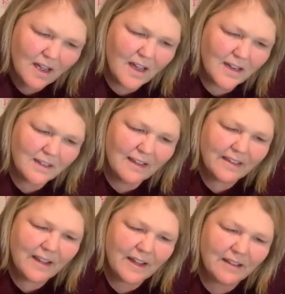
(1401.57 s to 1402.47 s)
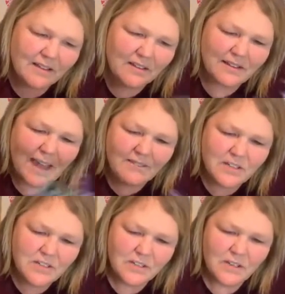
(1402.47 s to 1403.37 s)
on it, like a little
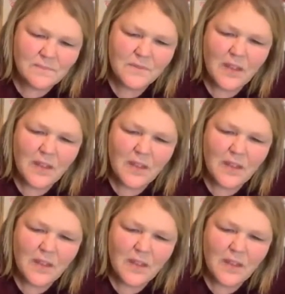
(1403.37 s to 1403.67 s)
lavender,